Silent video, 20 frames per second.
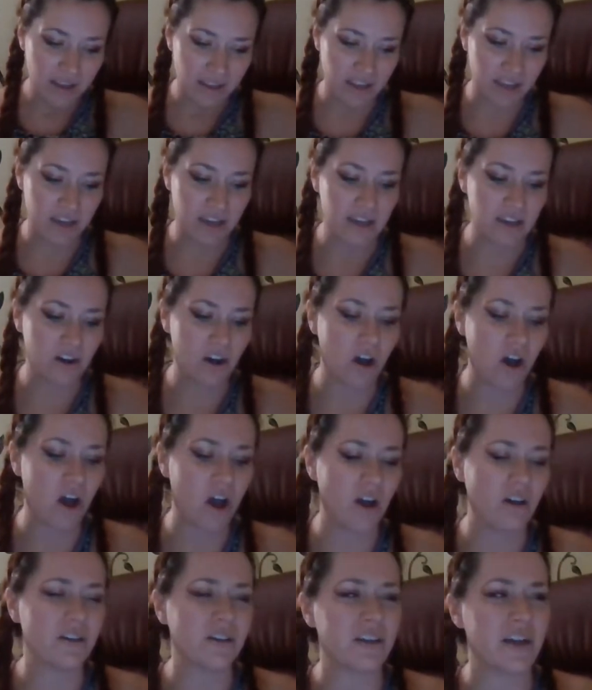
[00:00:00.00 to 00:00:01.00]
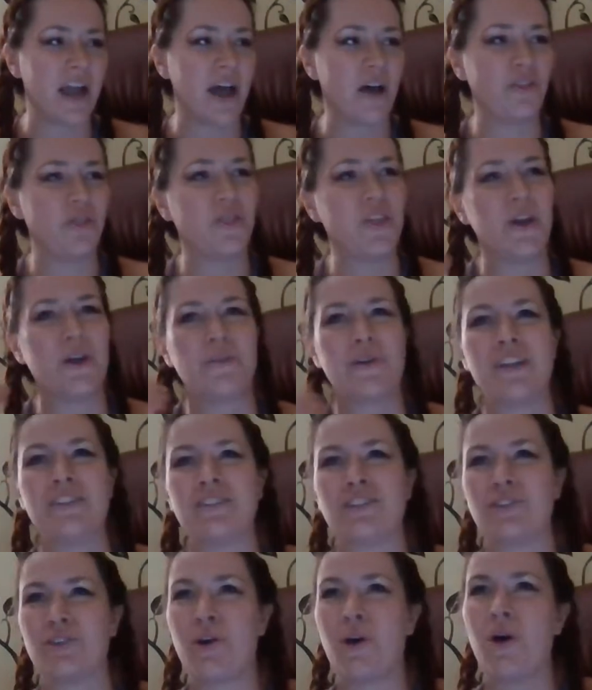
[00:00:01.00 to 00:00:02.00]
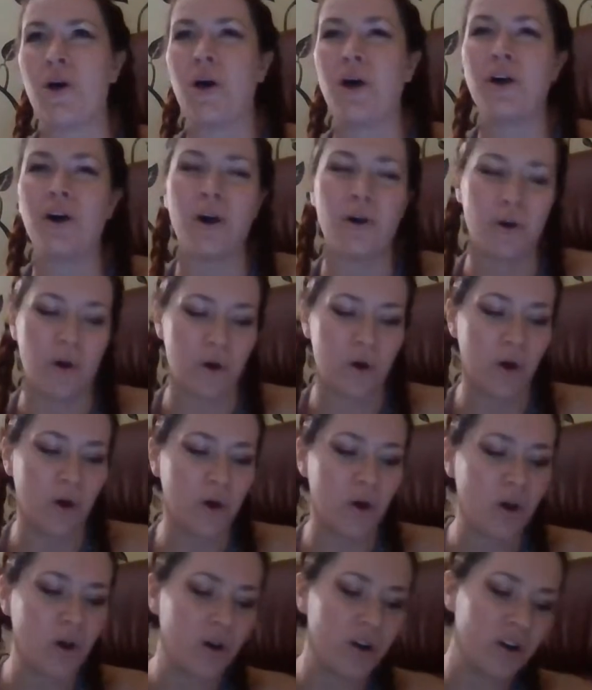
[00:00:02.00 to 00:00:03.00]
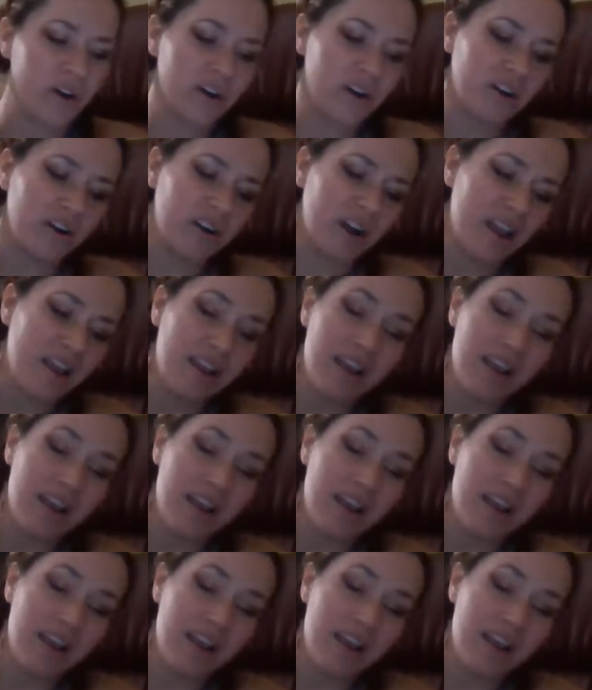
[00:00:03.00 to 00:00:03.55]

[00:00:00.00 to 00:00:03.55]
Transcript: Get on out there and soar.